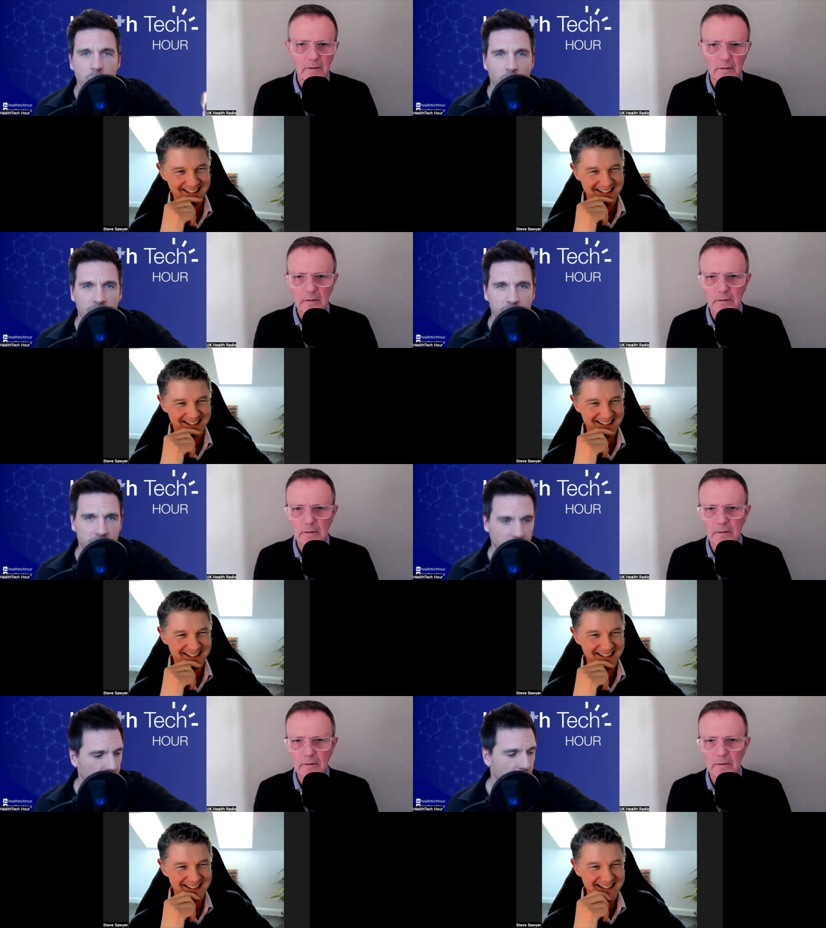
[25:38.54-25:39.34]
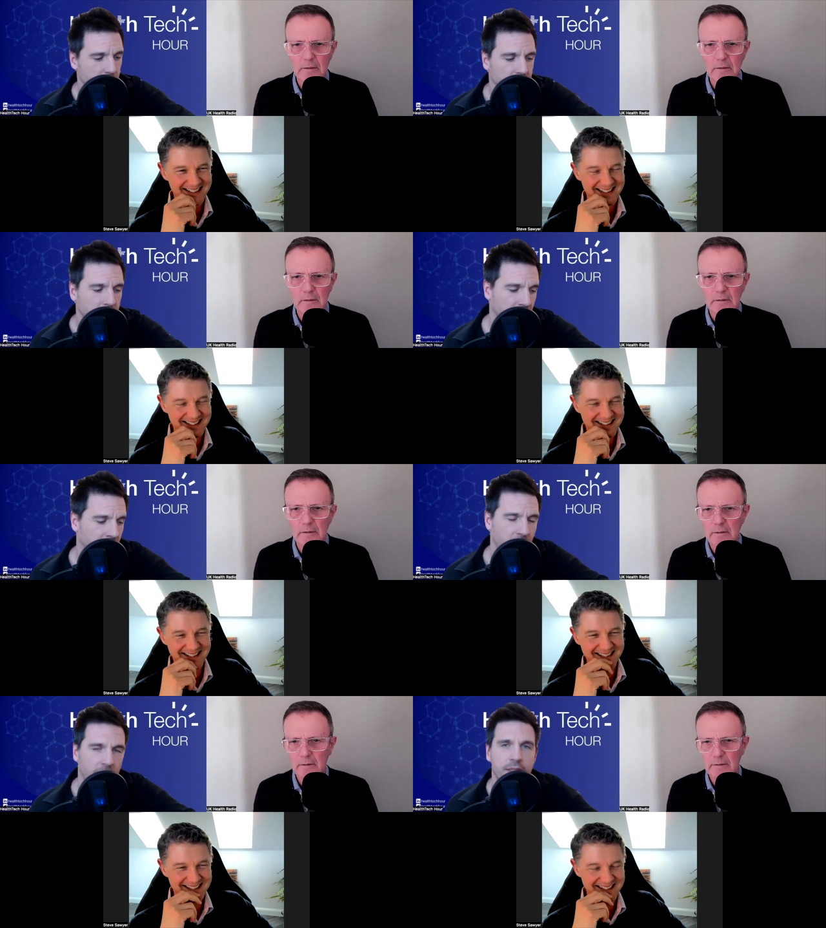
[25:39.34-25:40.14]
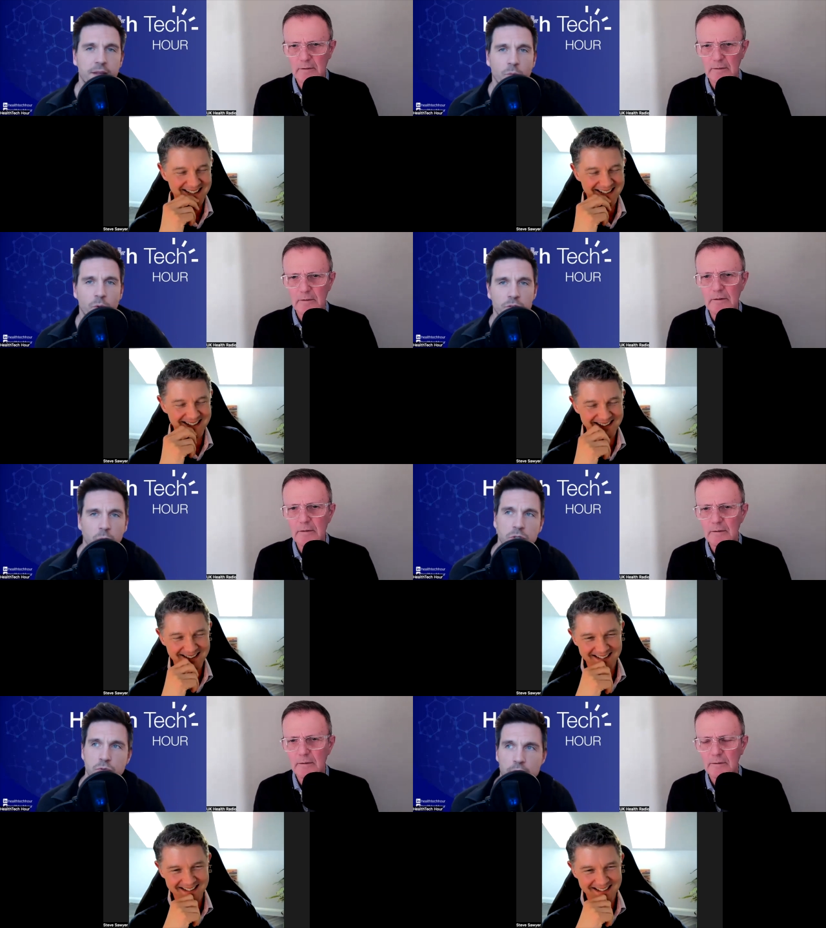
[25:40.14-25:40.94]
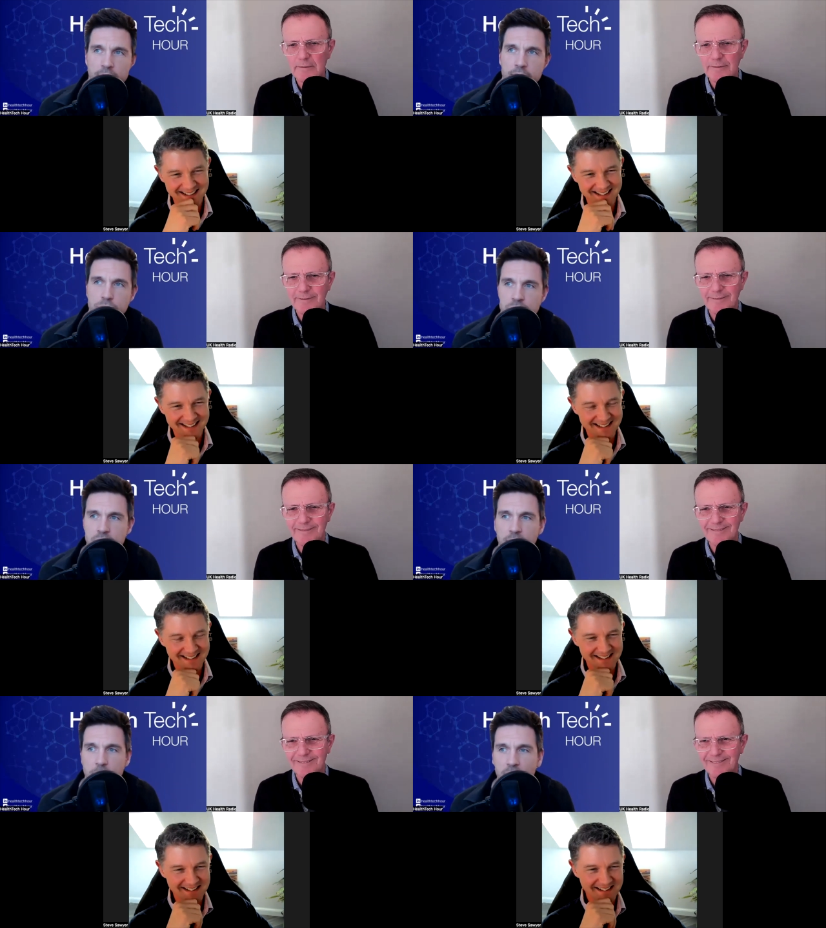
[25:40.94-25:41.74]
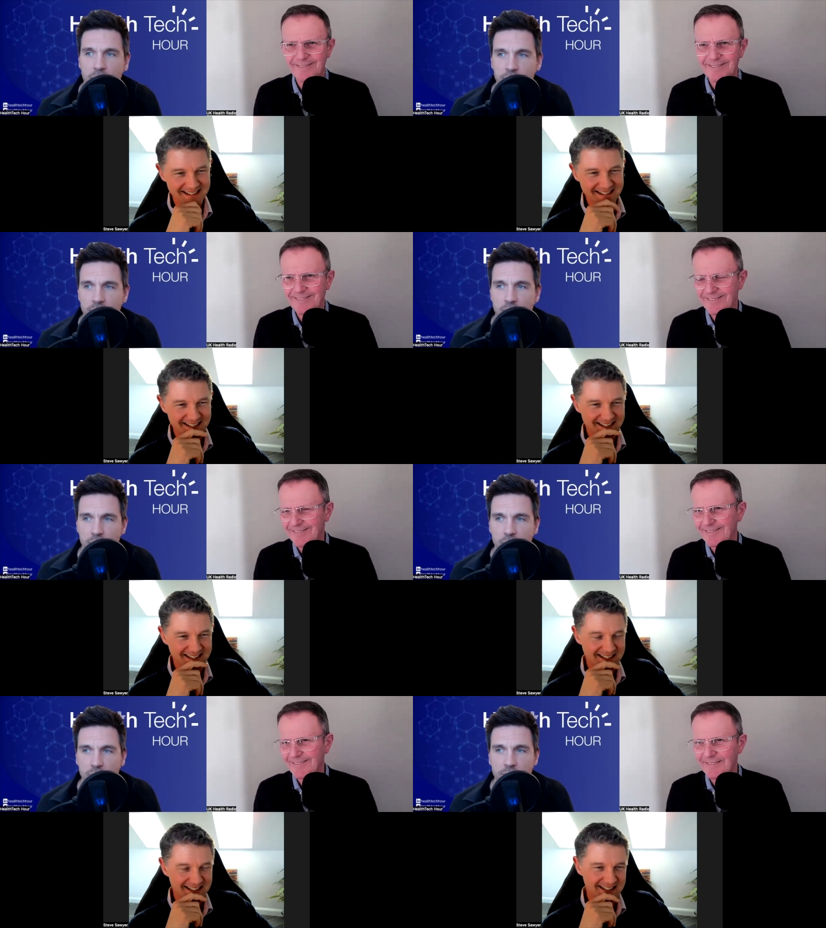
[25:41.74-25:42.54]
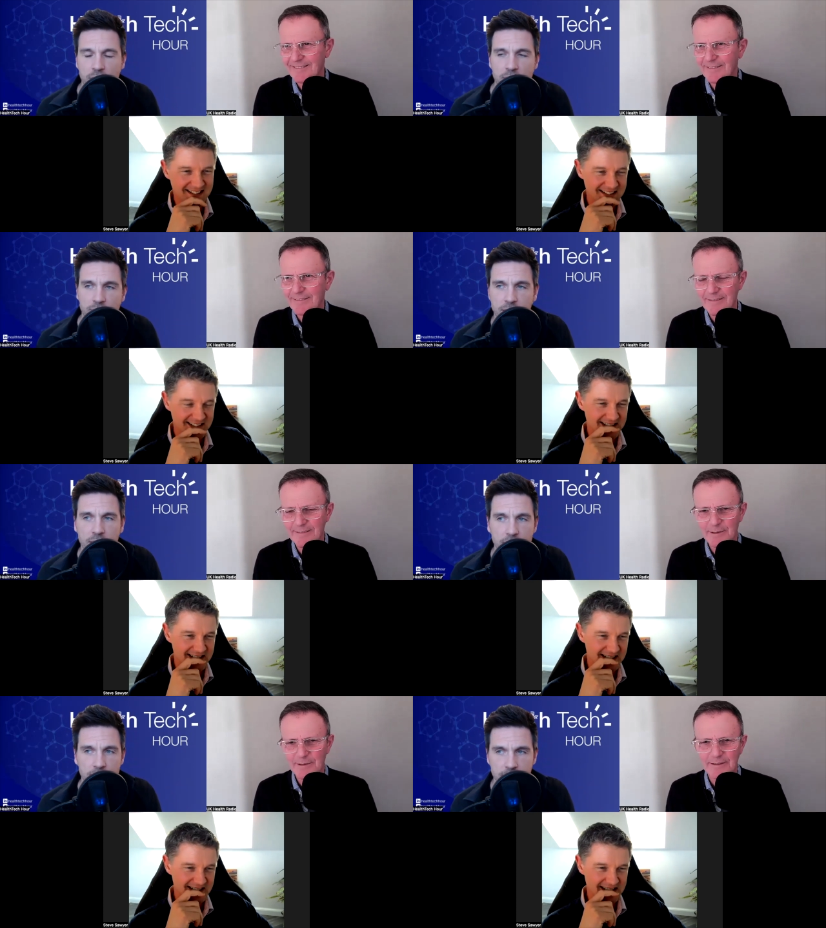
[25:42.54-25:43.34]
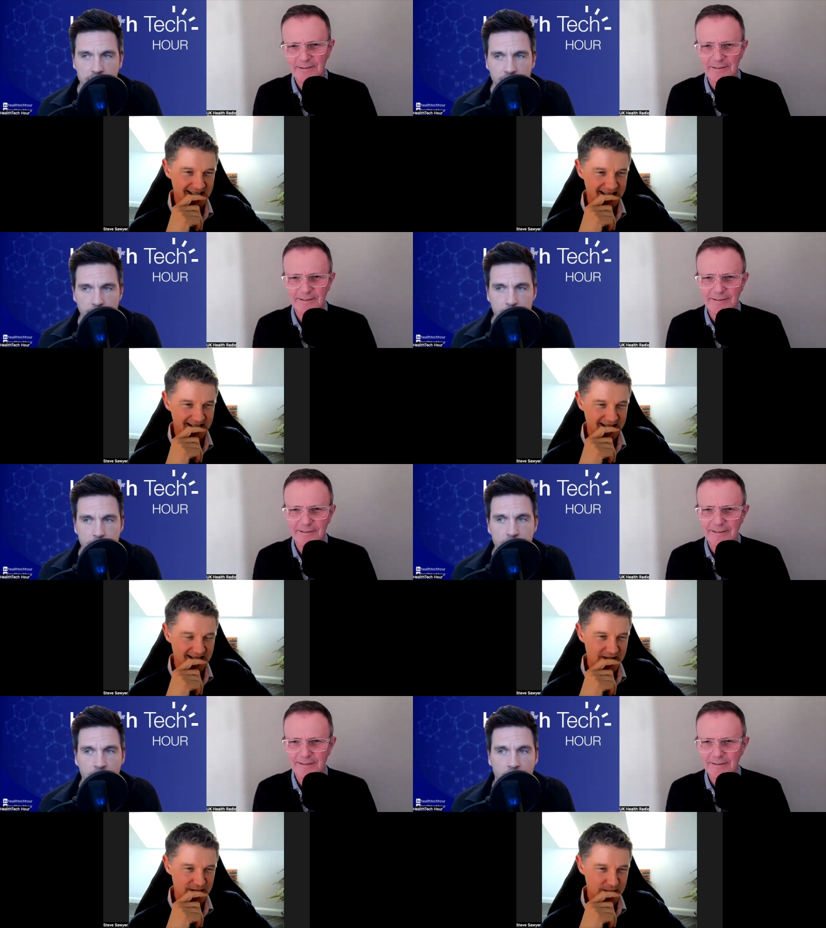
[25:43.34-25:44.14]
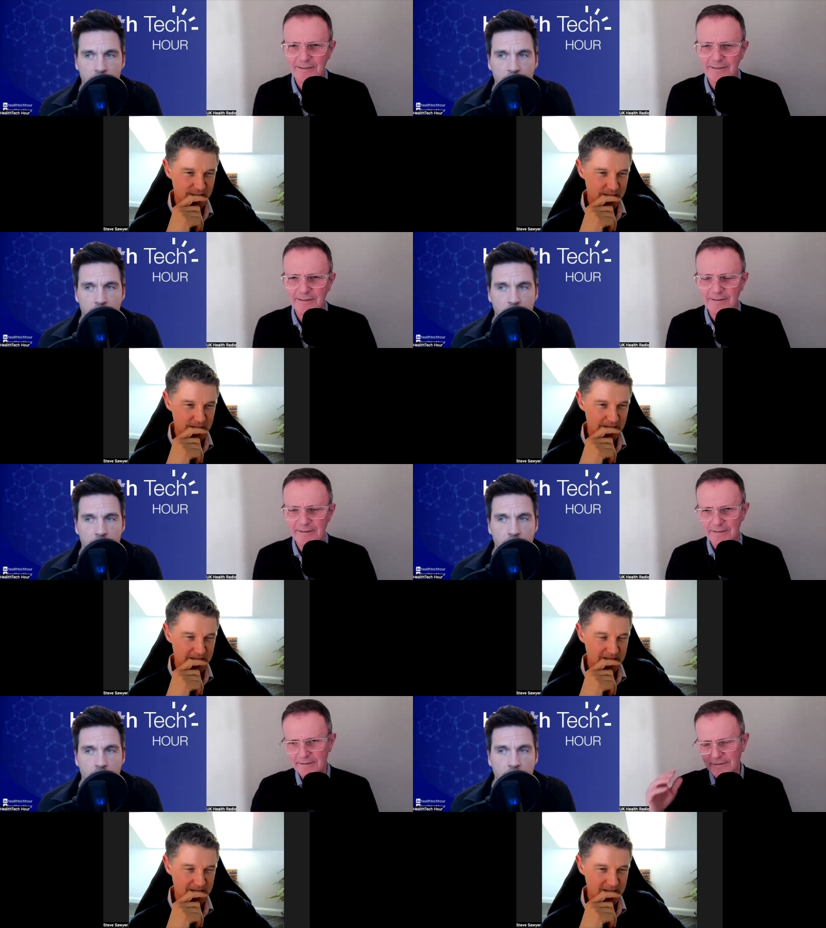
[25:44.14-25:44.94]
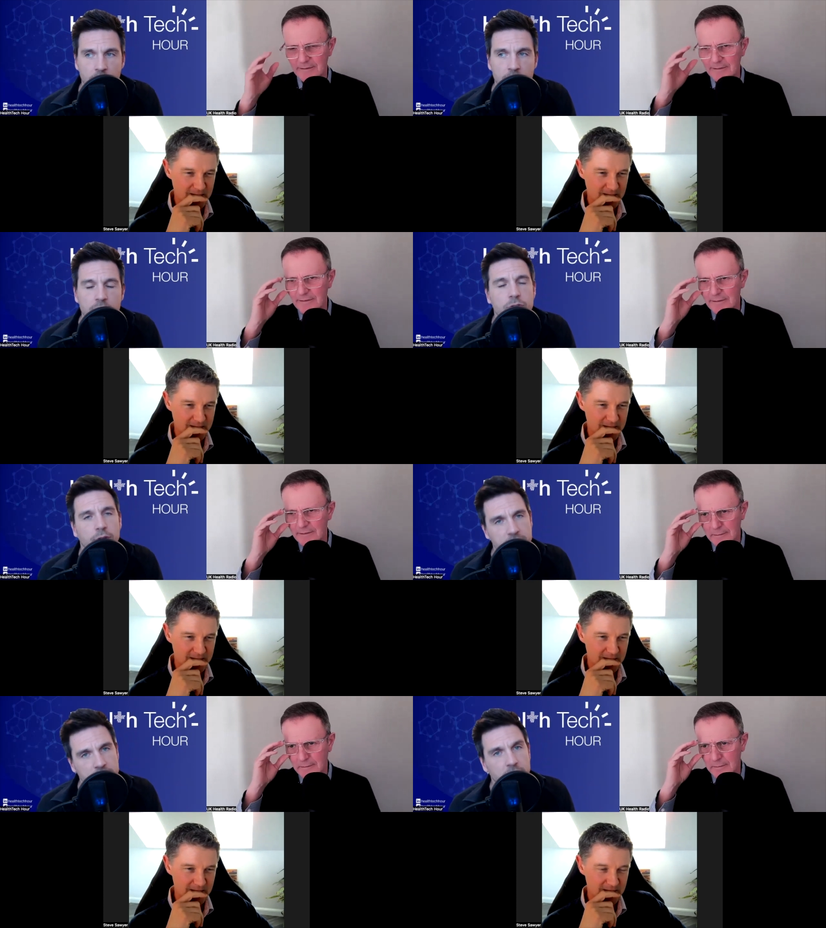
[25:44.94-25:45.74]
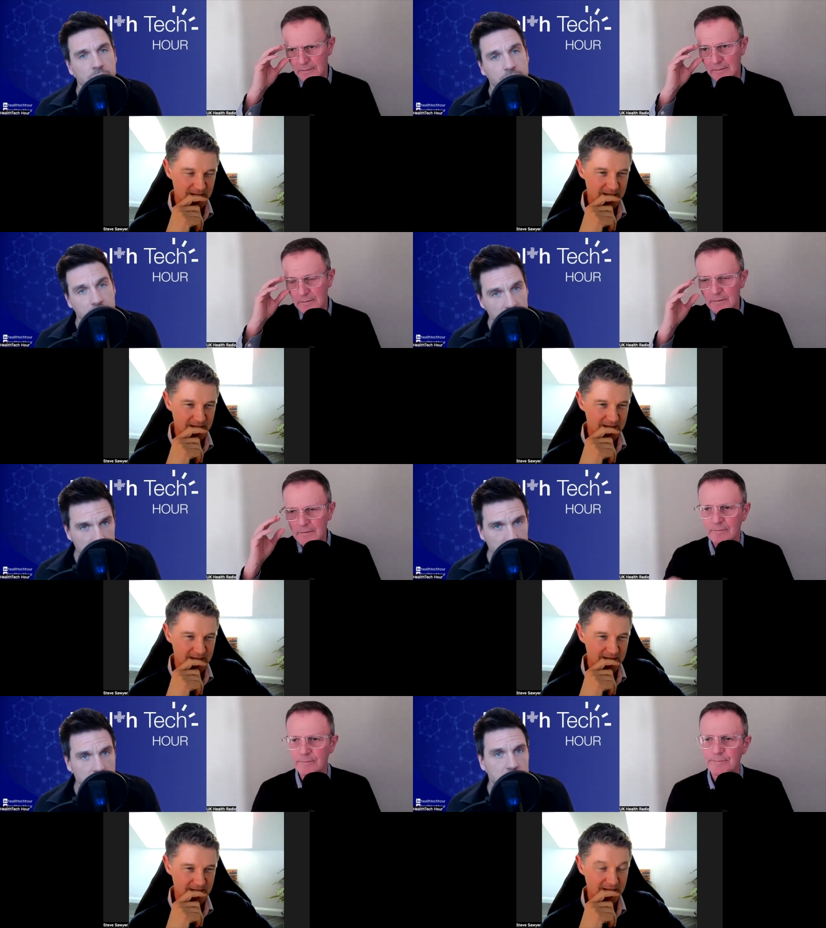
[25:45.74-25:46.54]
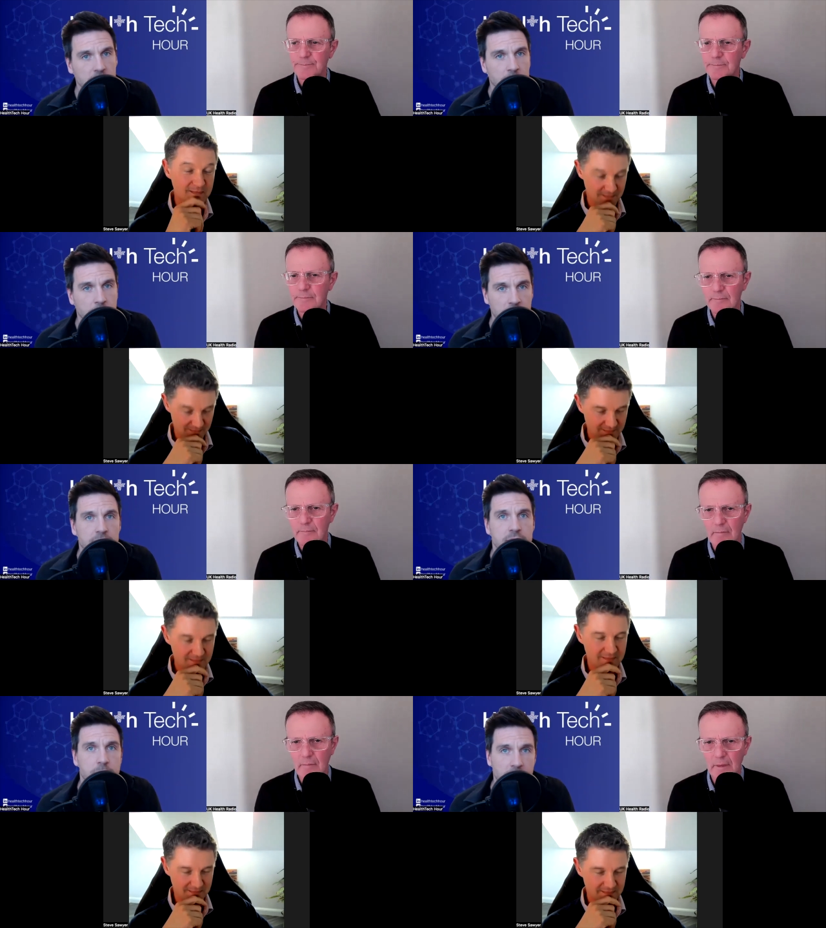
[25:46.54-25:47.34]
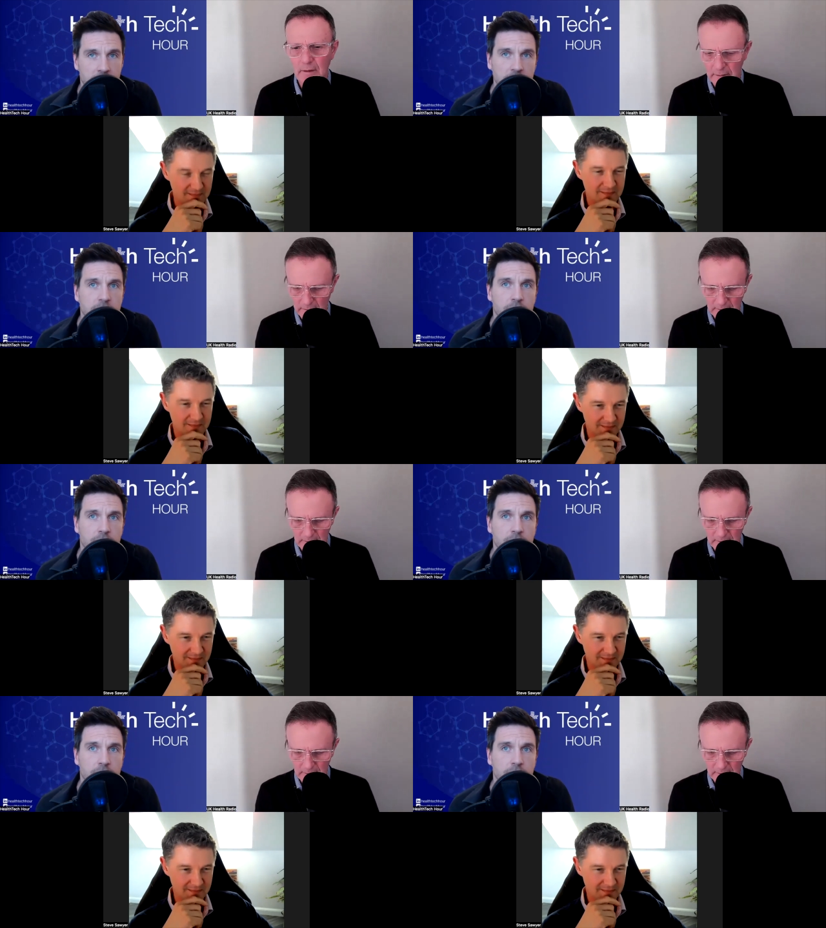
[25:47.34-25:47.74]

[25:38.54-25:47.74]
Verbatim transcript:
Speaker 1: waving his finger at me, but I think what's what's really interesting about this area is is that it it um it addresses a lot of the issues that appear to be